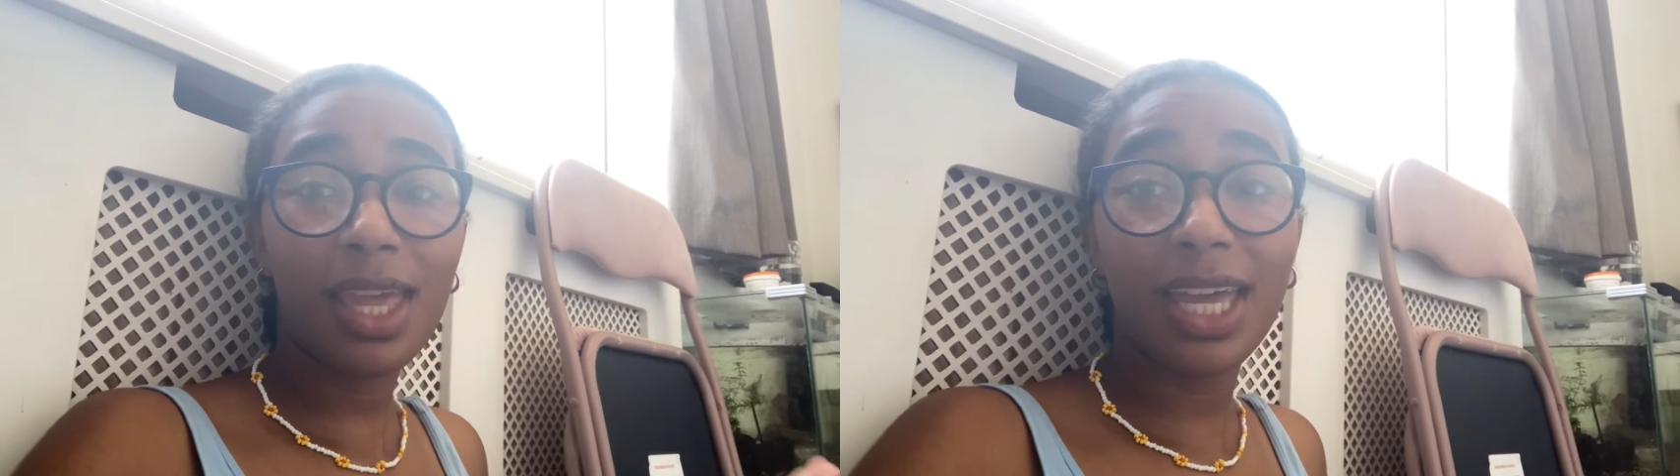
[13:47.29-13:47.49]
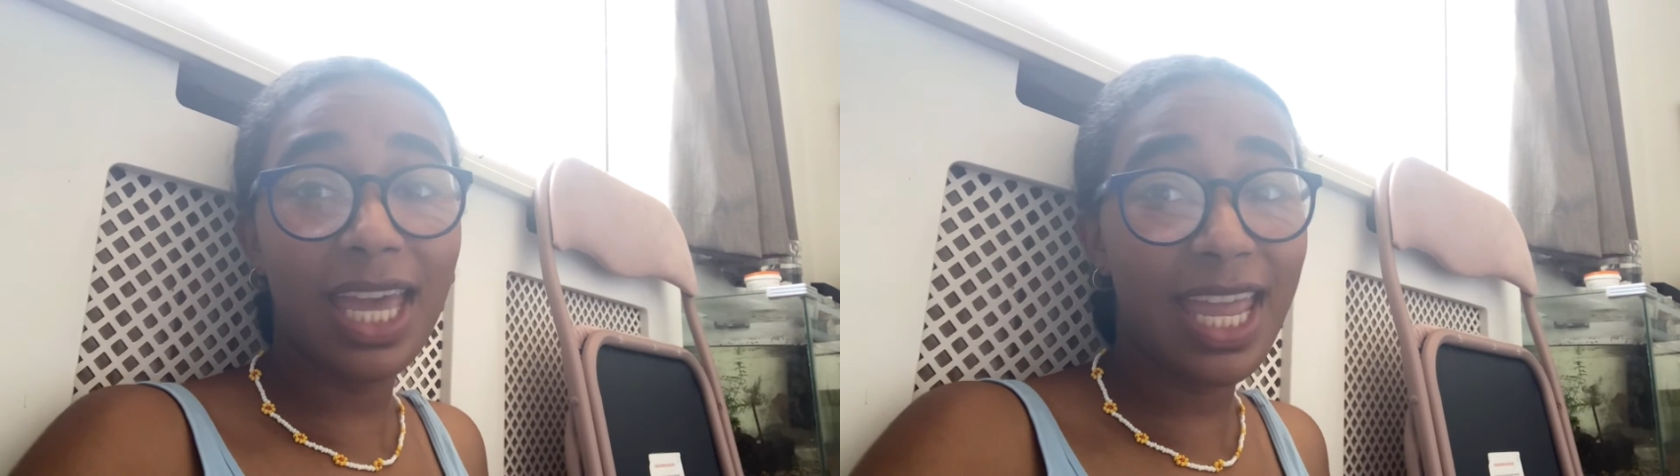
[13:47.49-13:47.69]

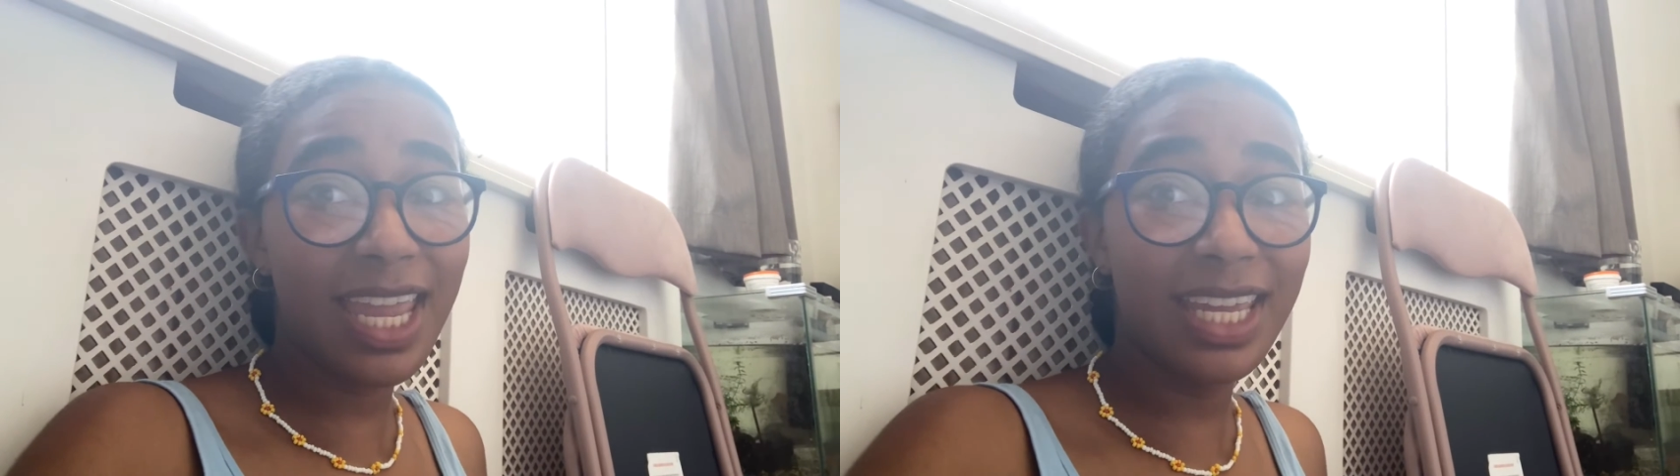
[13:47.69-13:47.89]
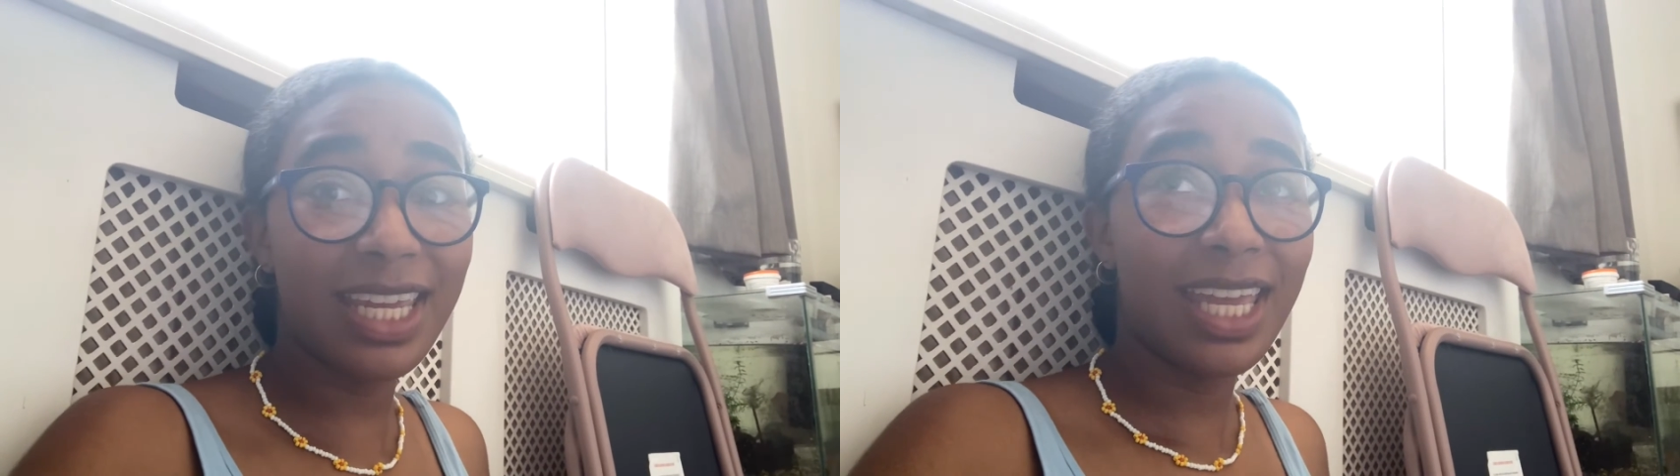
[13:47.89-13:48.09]

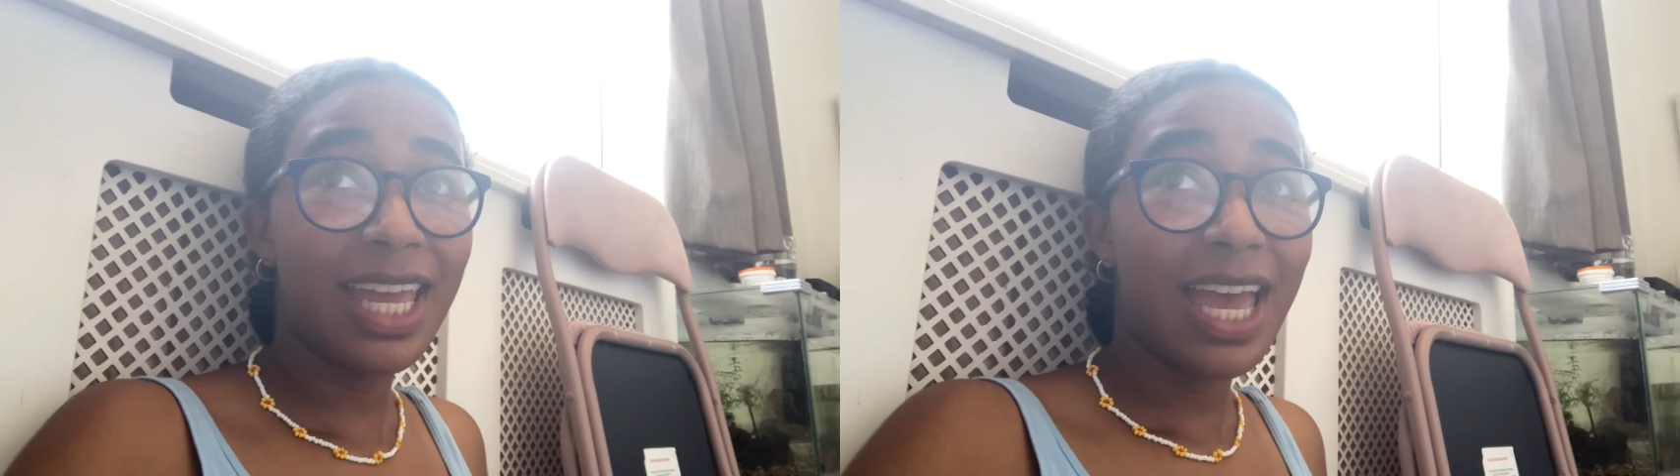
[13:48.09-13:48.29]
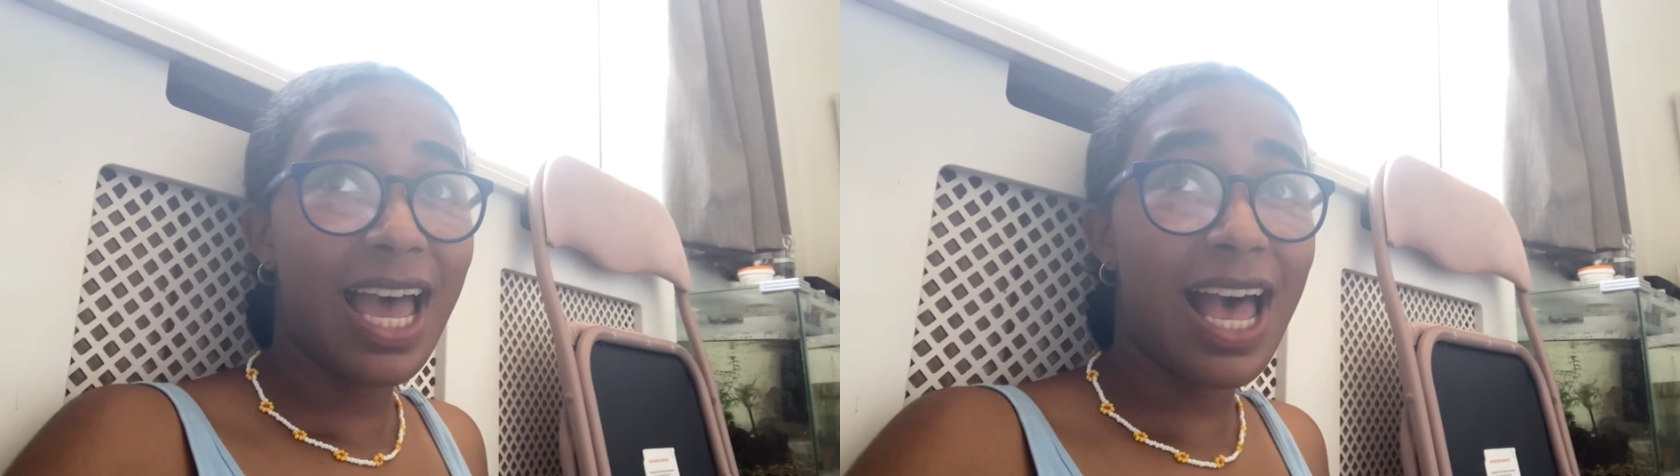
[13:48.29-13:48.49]
cake
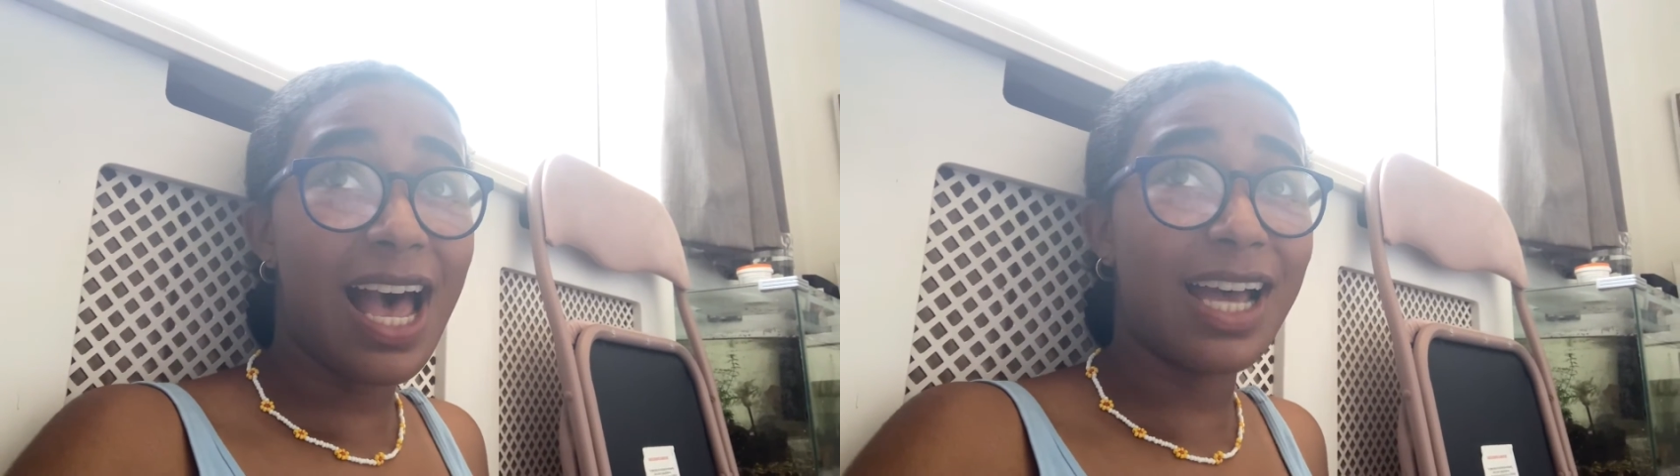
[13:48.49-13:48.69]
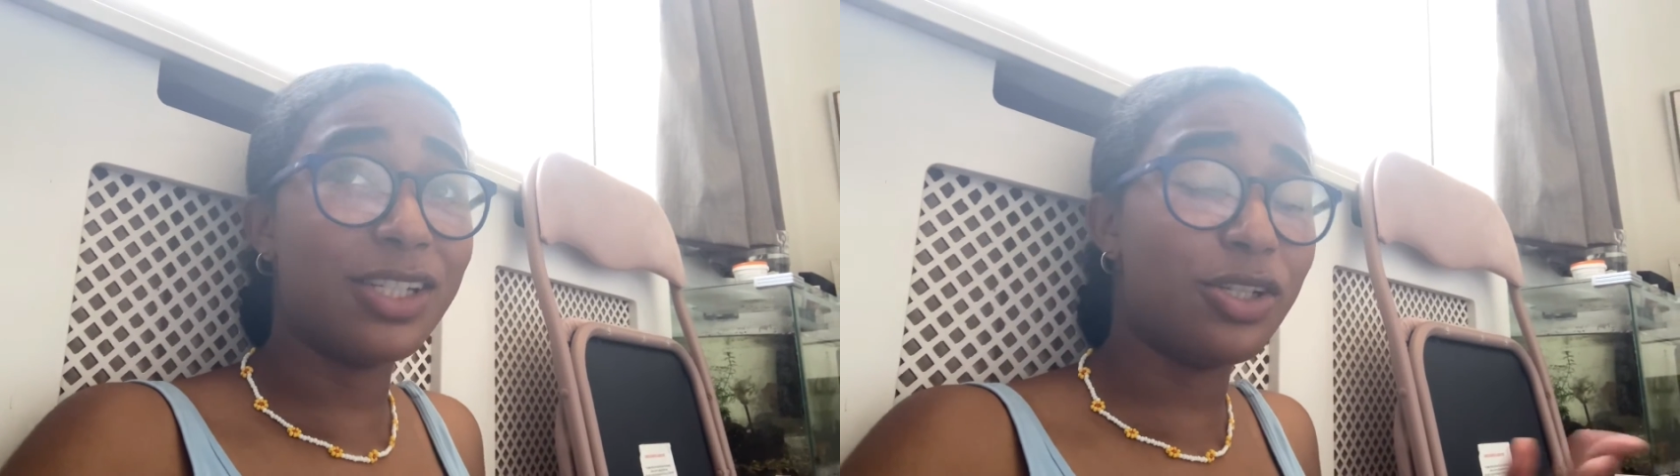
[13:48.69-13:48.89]

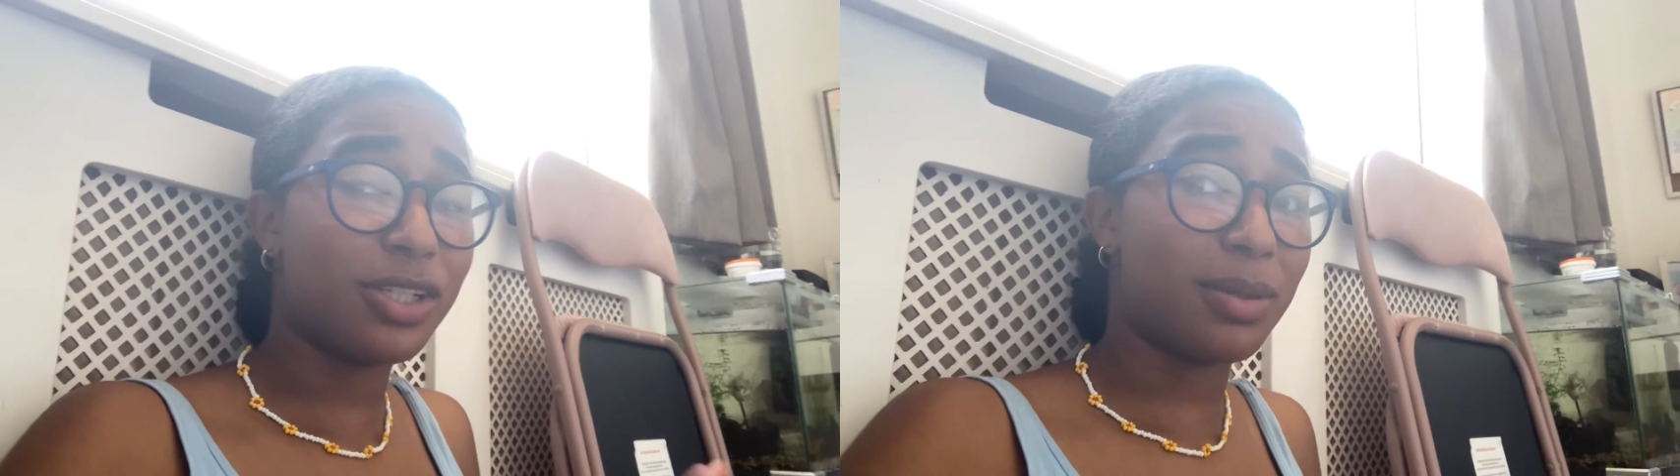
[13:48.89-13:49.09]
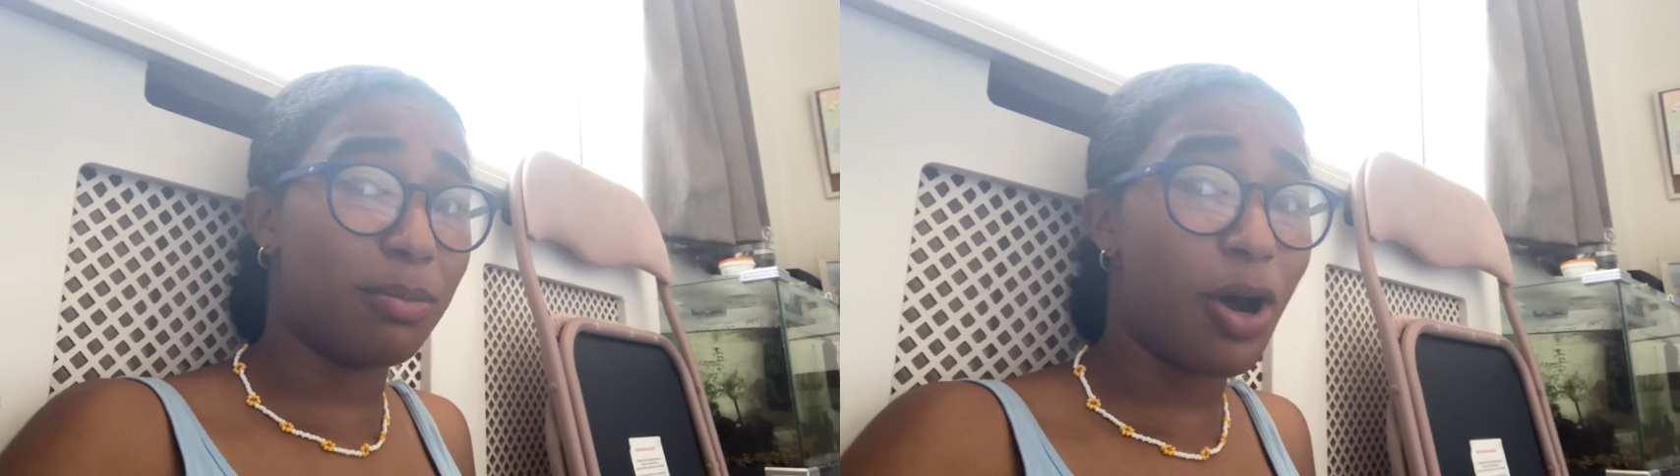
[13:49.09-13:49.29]
and do
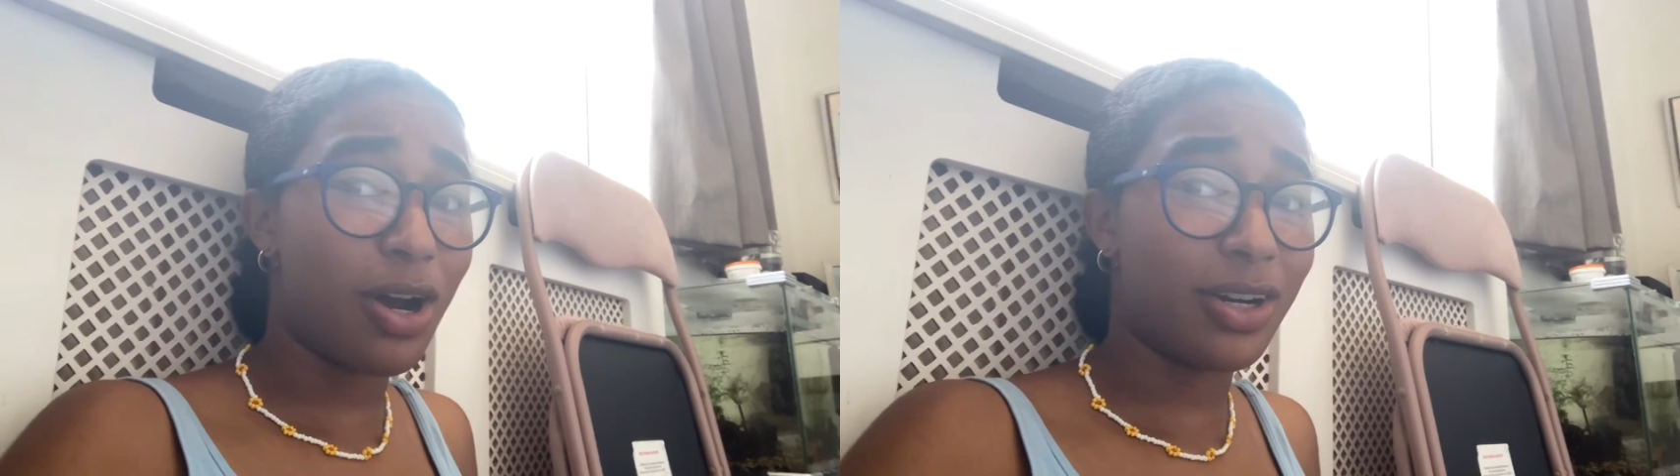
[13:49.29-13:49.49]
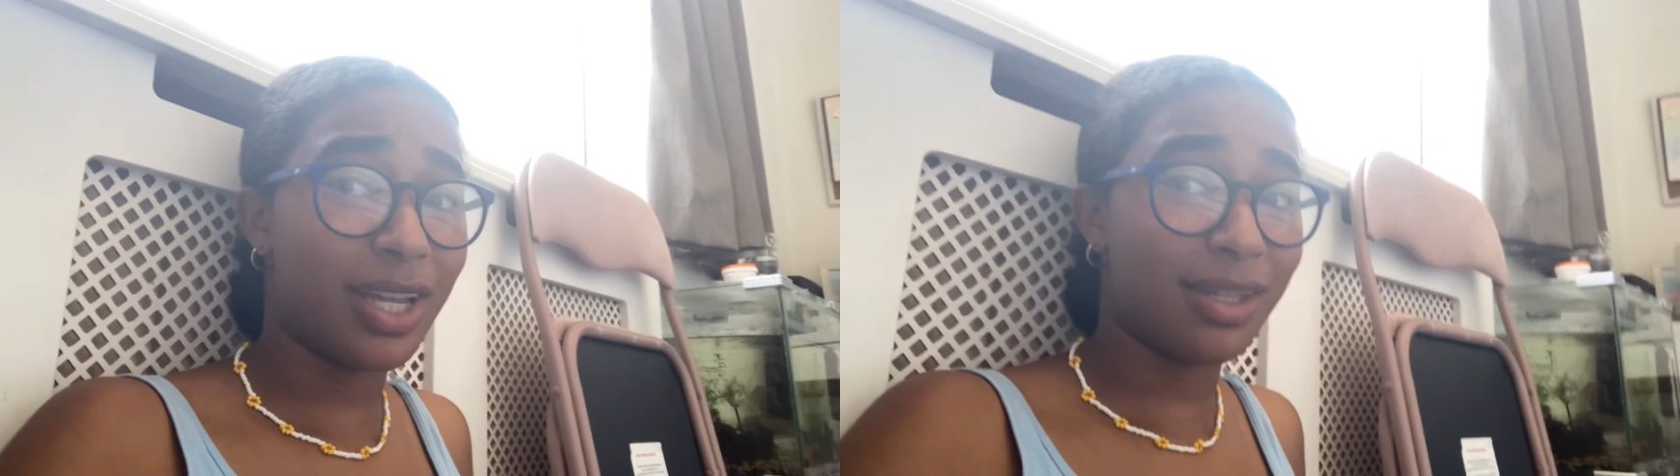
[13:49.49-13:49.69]
some
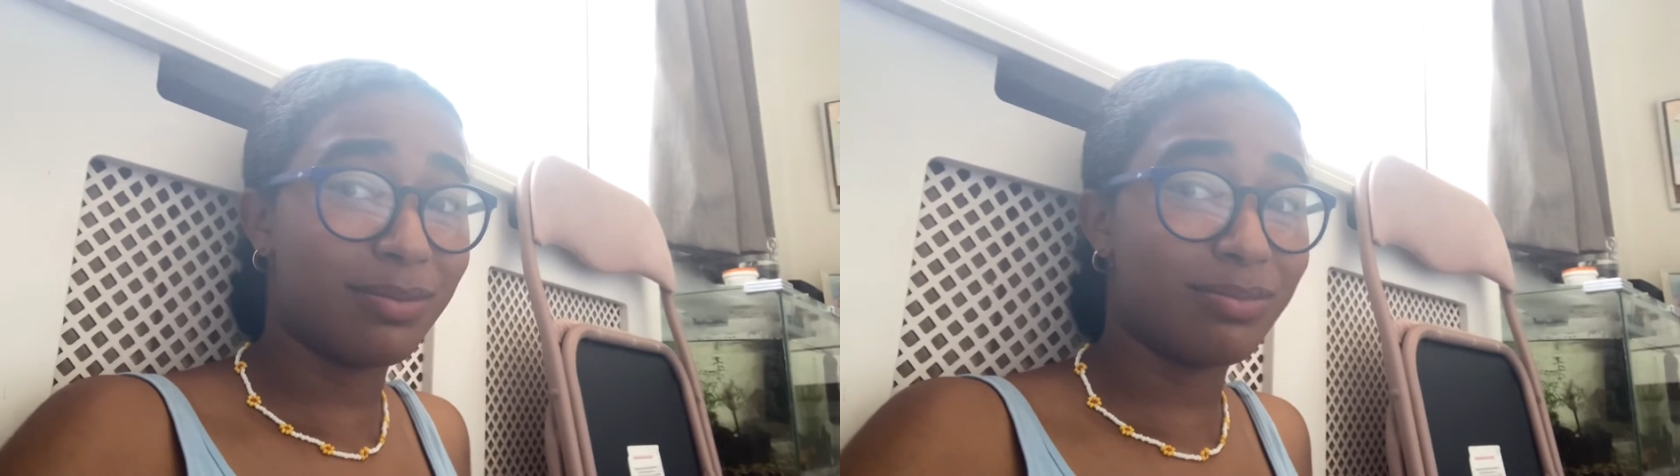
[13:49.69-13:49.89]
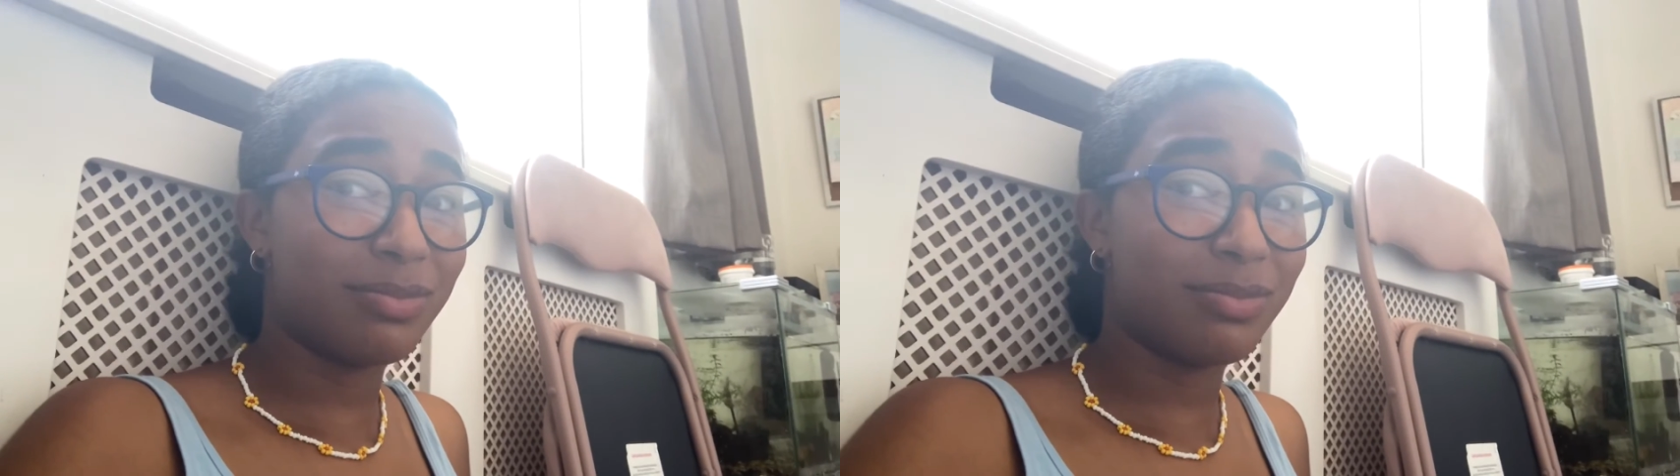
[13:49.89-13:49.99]
pottery.